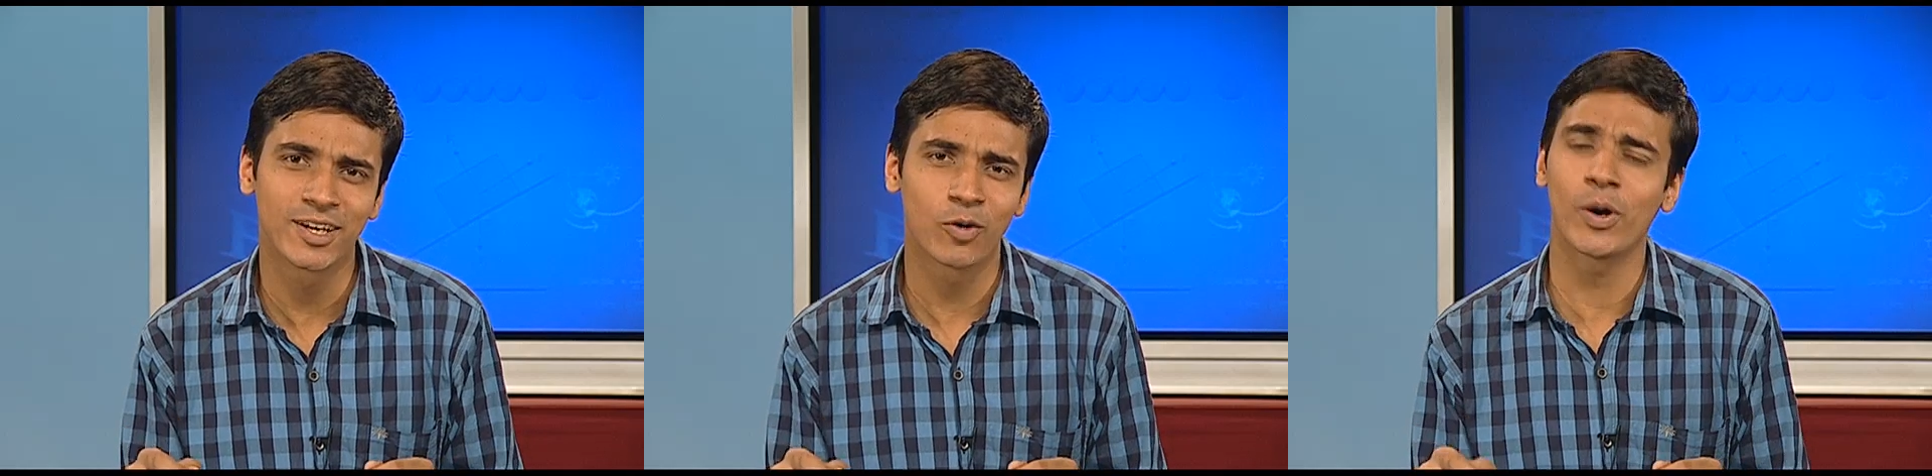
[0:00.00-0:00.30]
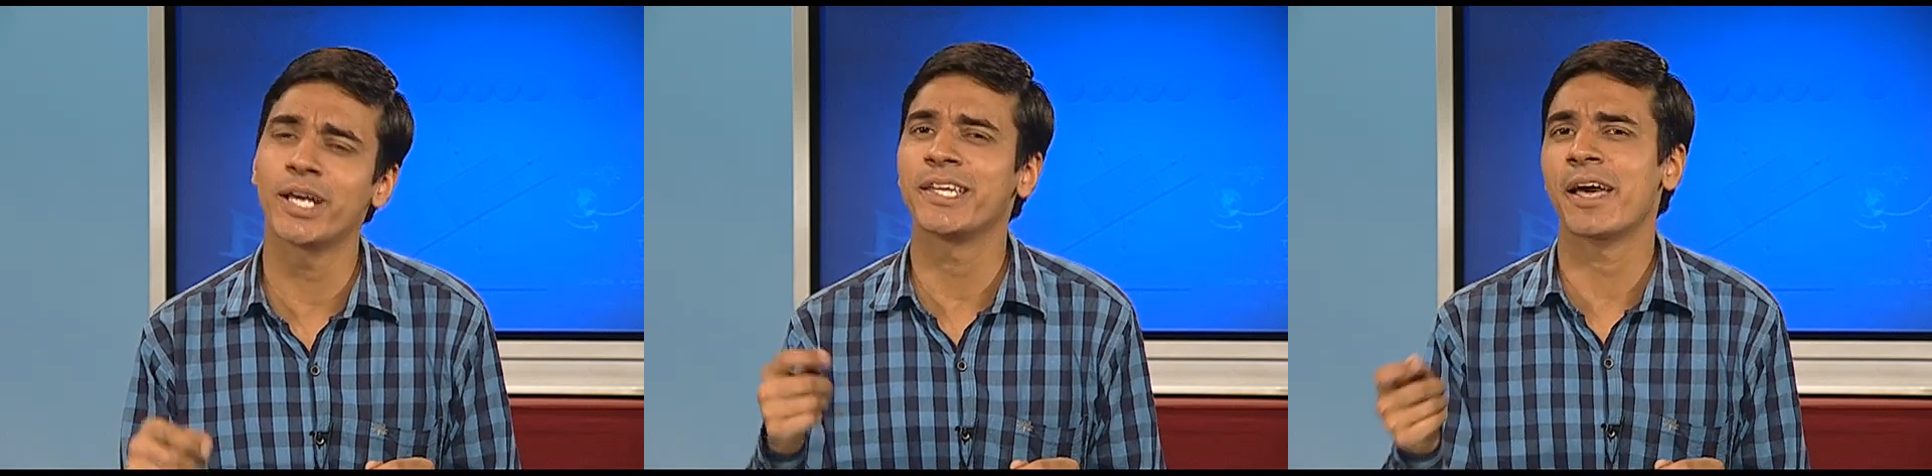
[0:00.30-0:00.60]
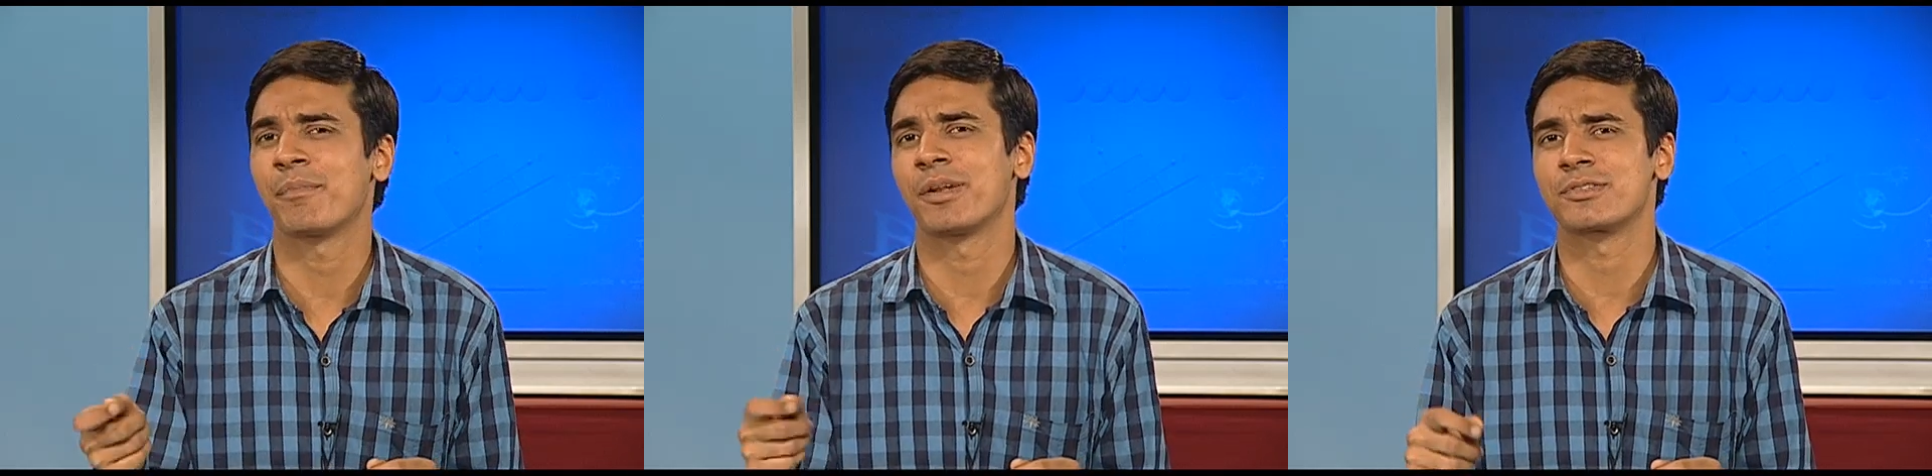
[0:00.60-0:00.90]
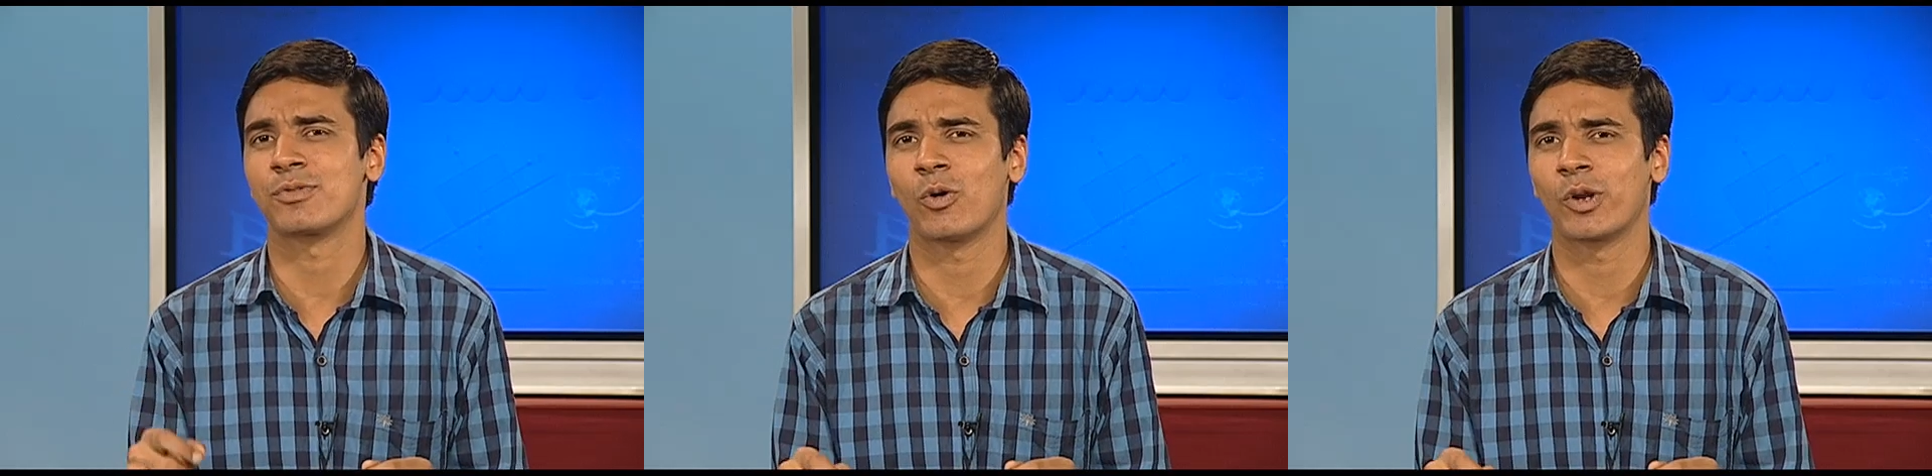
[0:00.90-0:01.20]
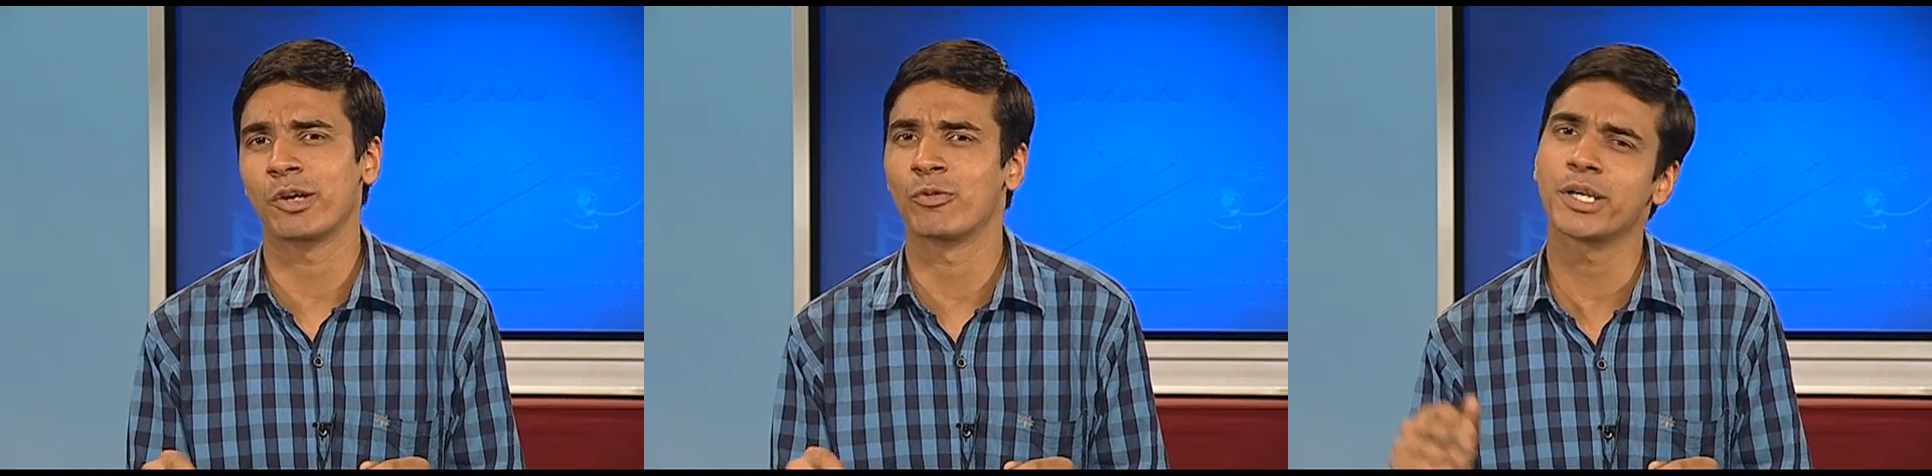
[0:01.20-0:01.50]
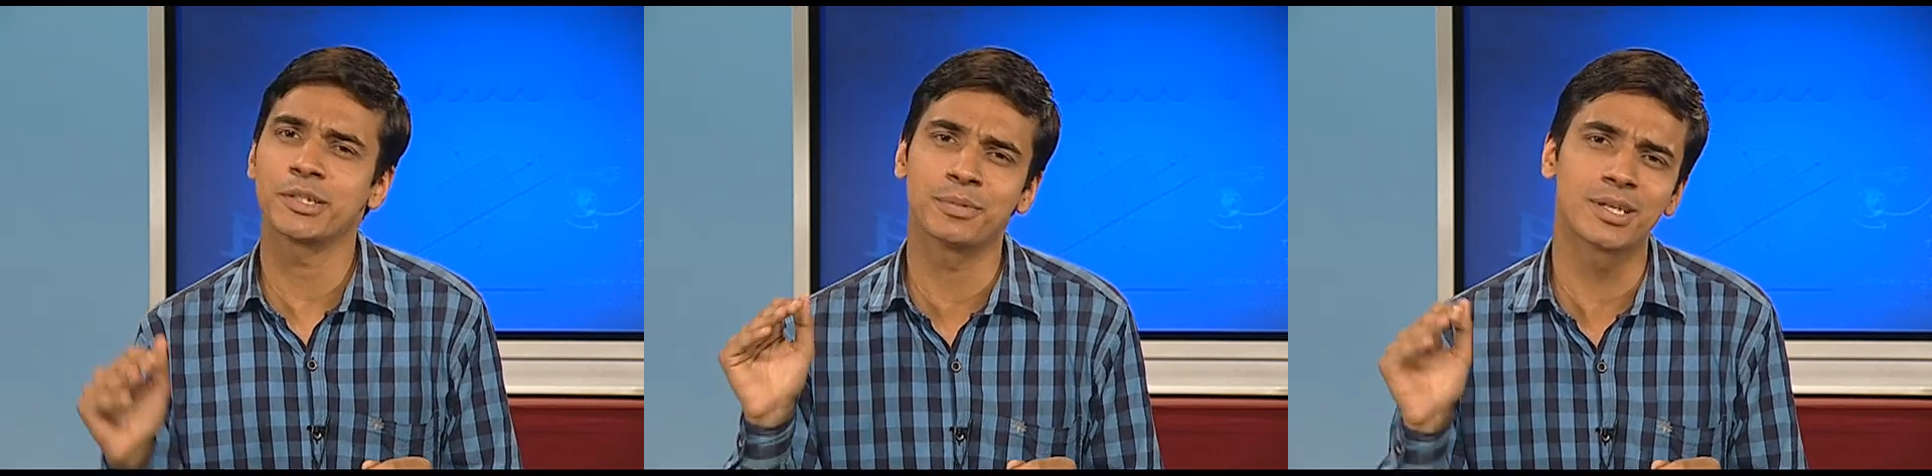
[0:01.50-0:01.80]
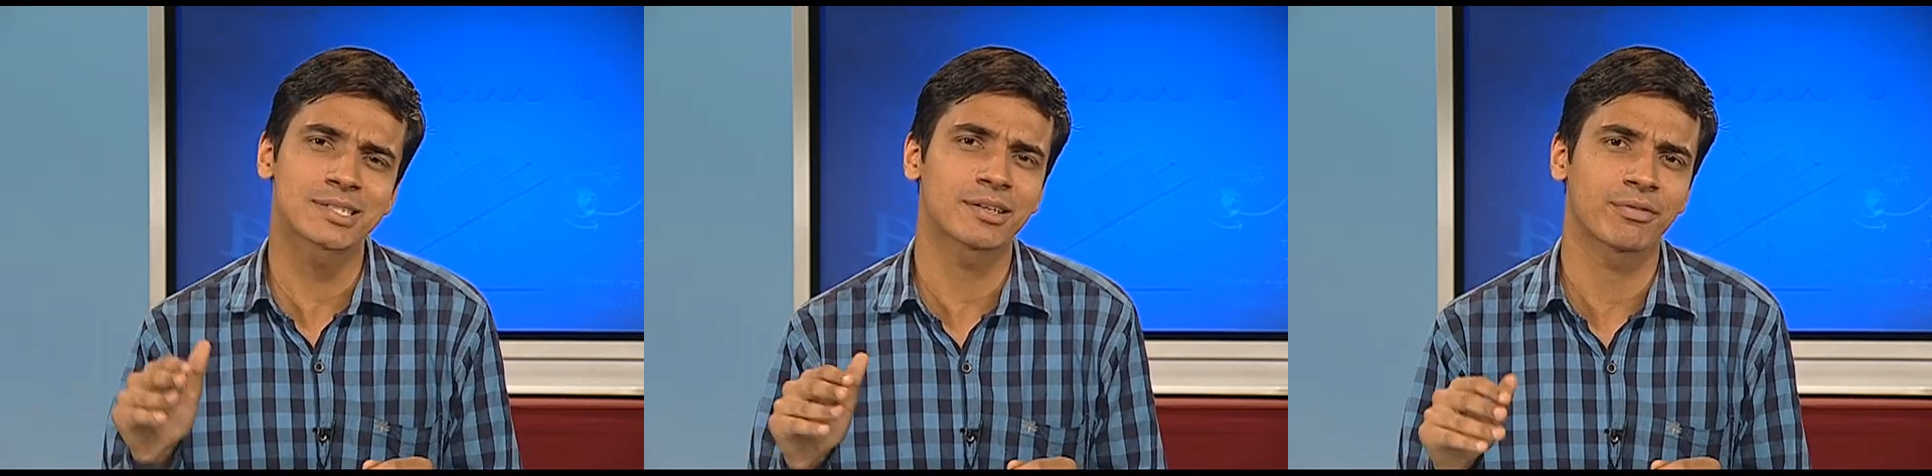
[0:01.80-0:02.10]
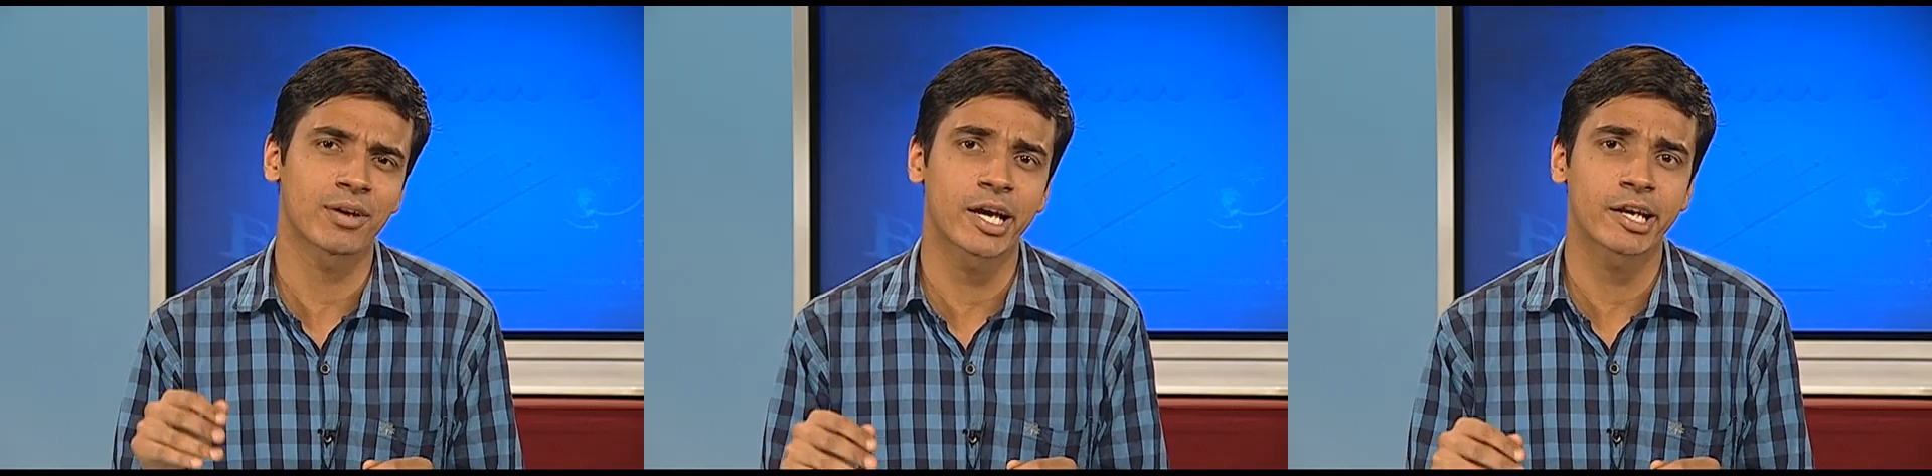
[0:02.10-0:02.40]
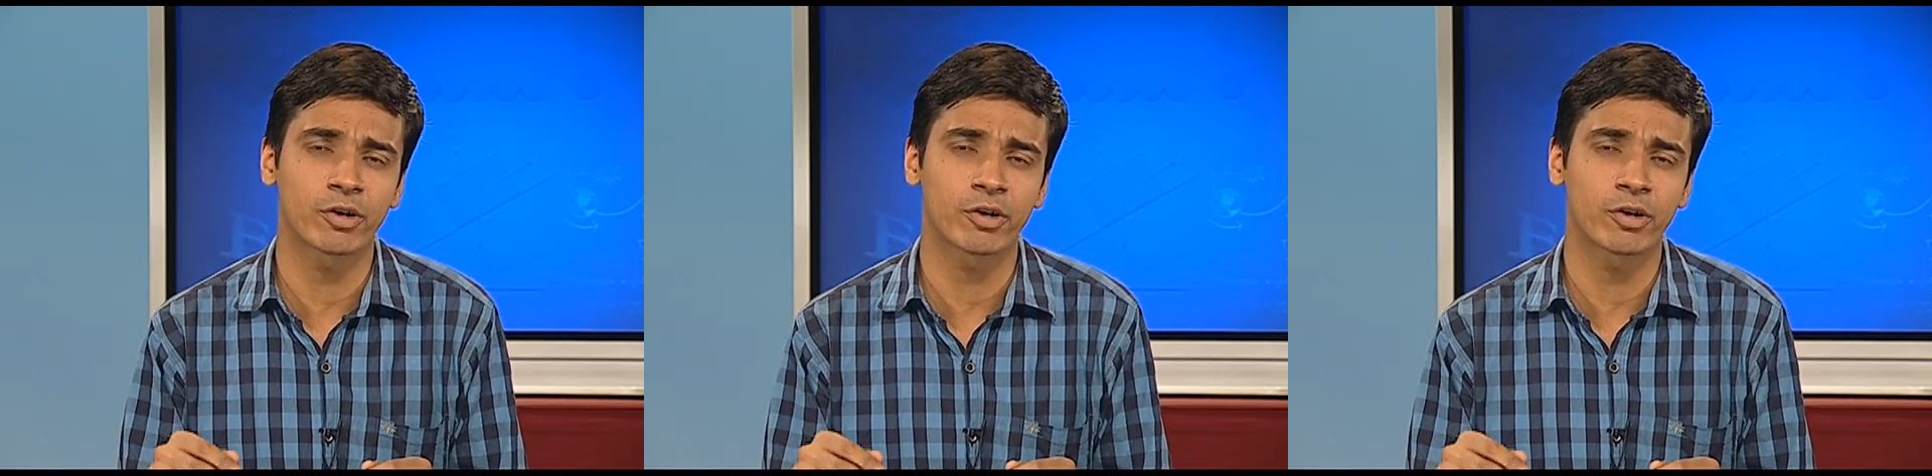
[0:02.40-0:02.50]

why the apple is falling, why the birds are flying,